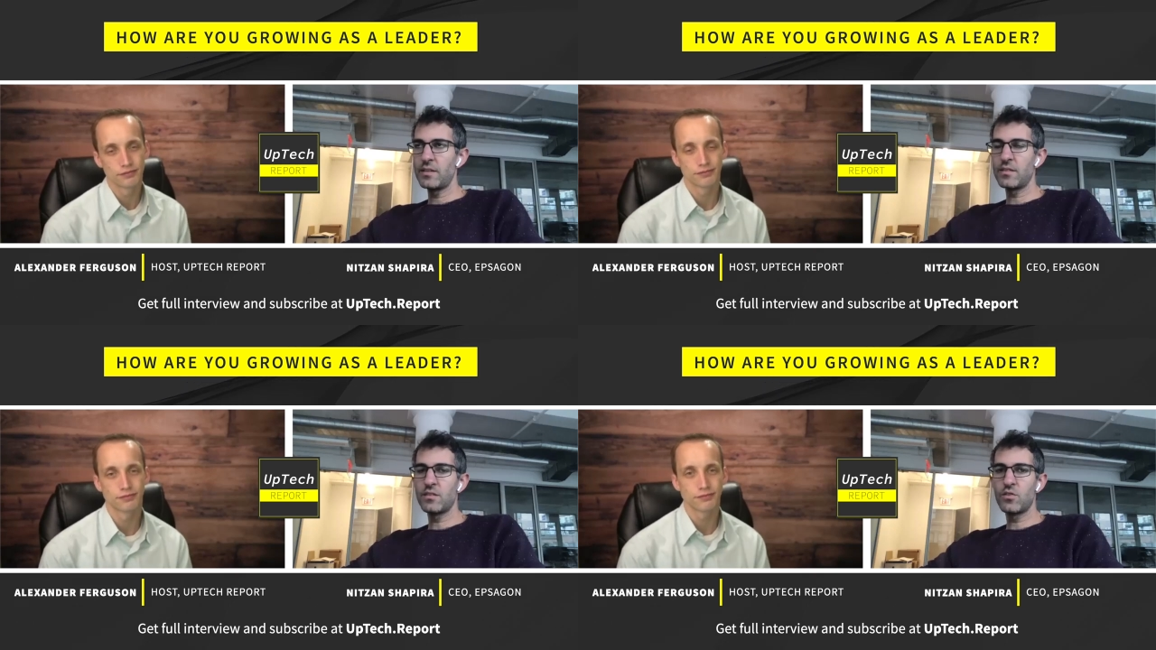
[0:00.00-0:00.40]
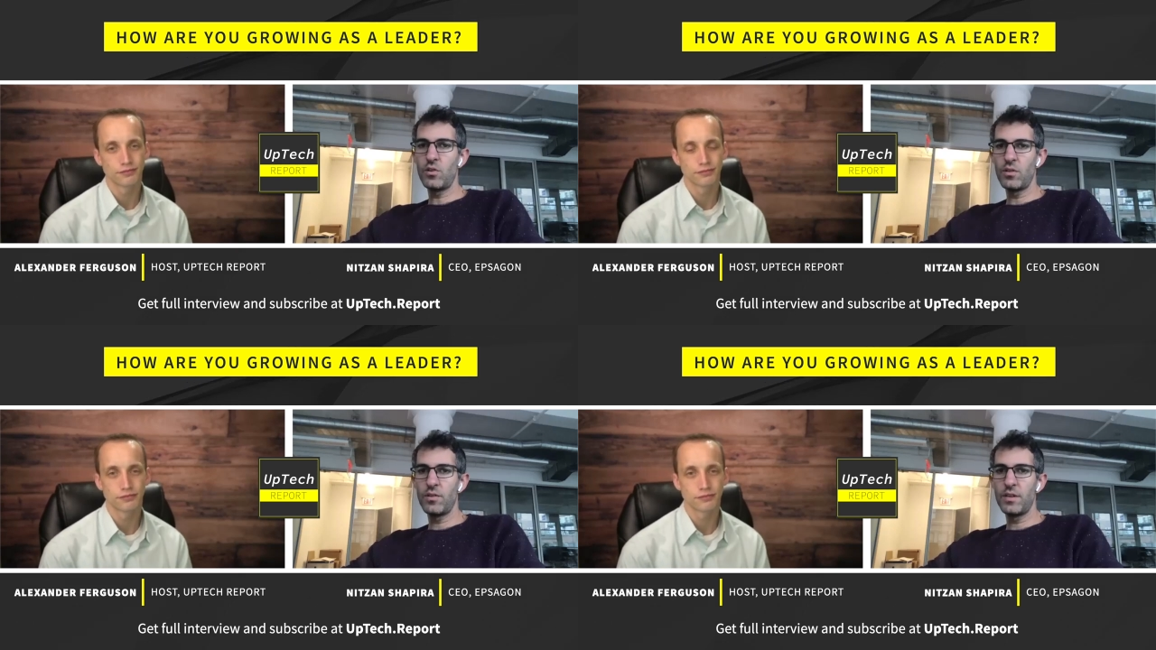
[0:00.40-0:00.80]
Speaker 1: nice. It's
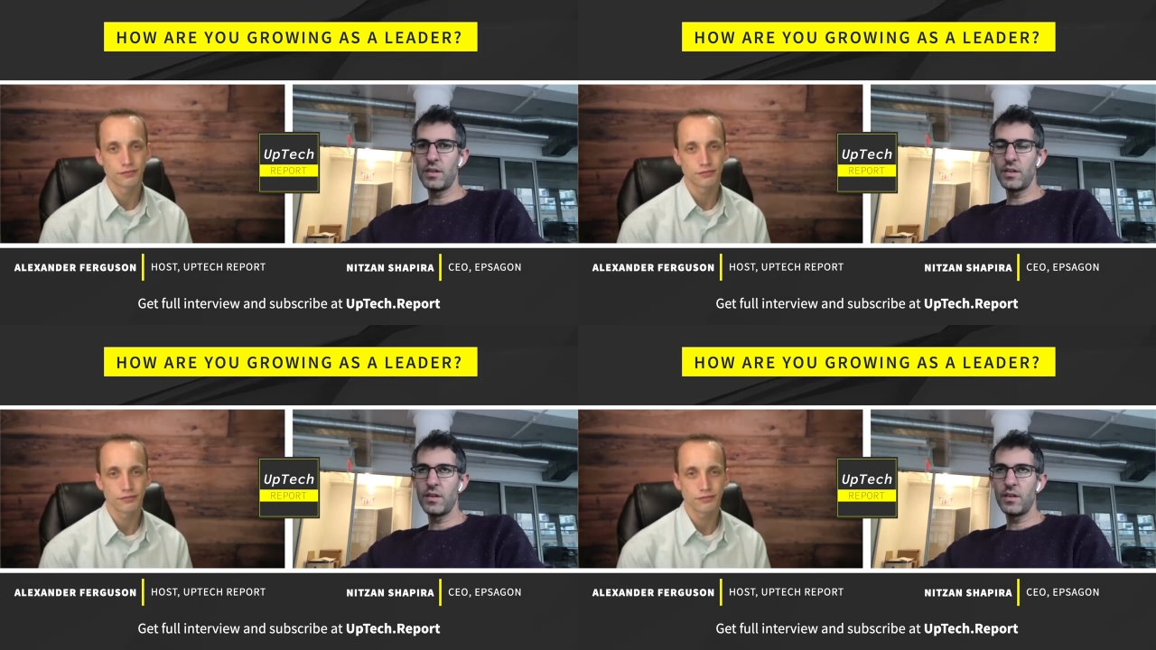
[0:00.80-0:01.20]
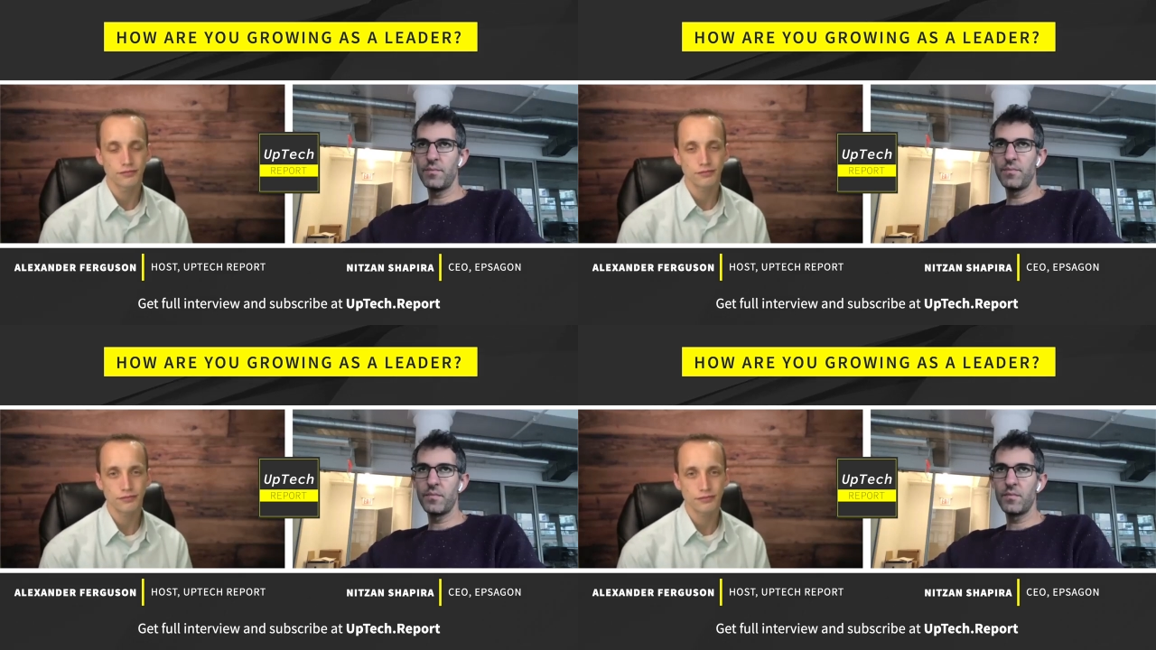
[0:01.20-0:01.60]
called
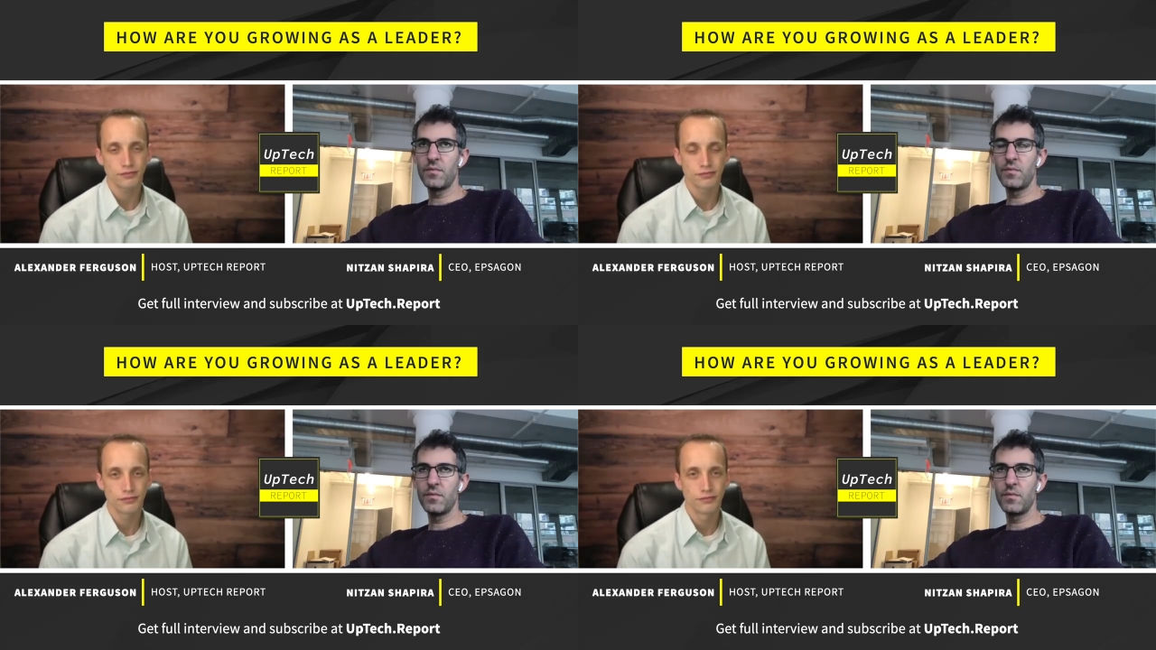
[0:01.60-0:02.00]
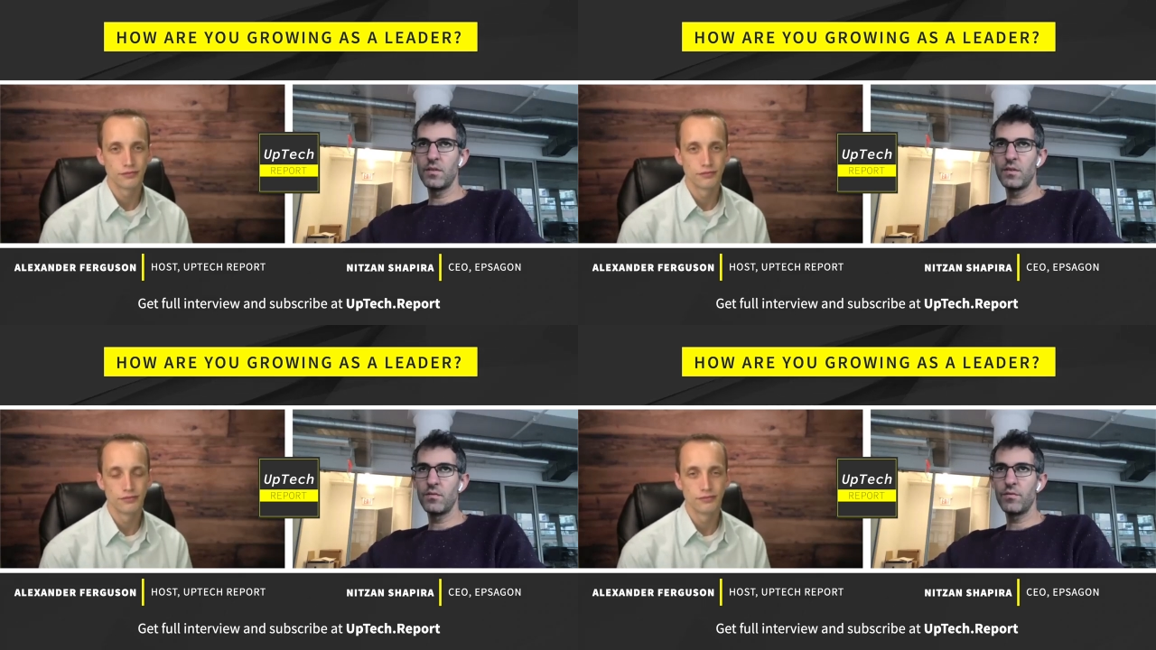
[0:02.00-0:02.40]
um,
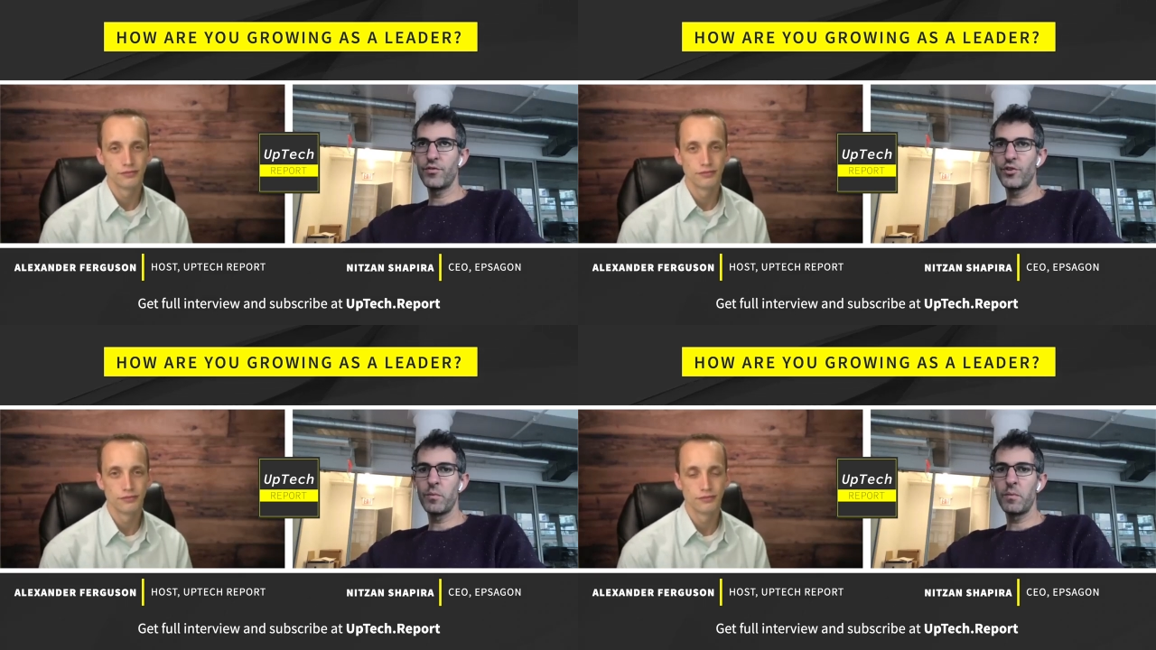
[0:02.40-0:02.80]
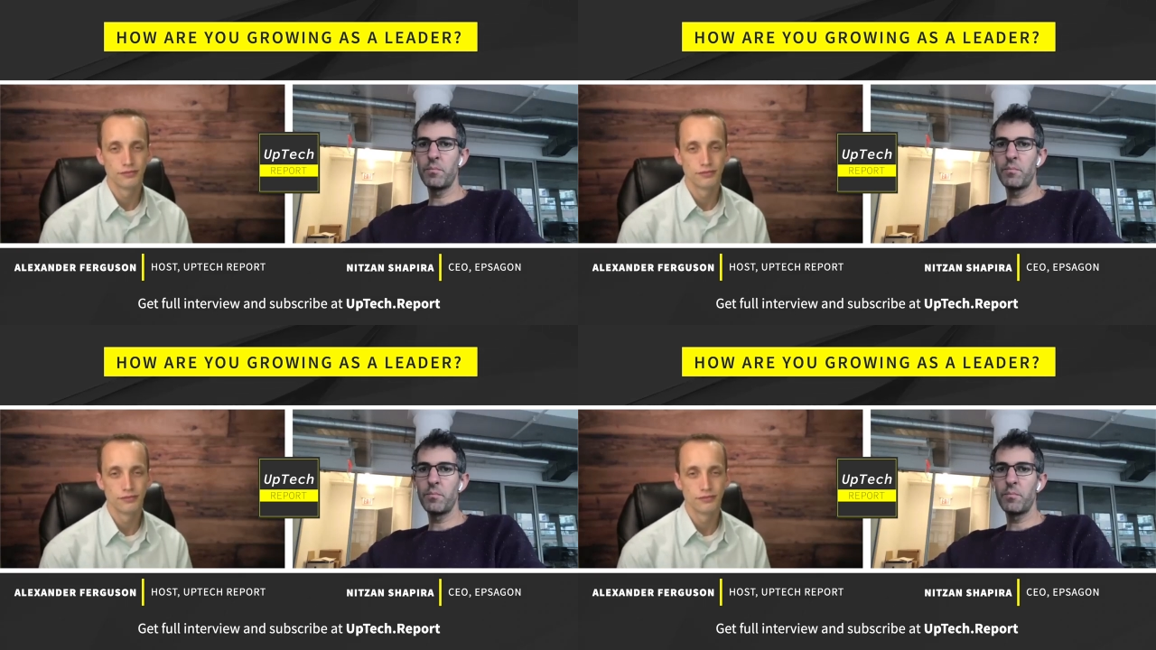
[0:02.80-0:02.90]
"From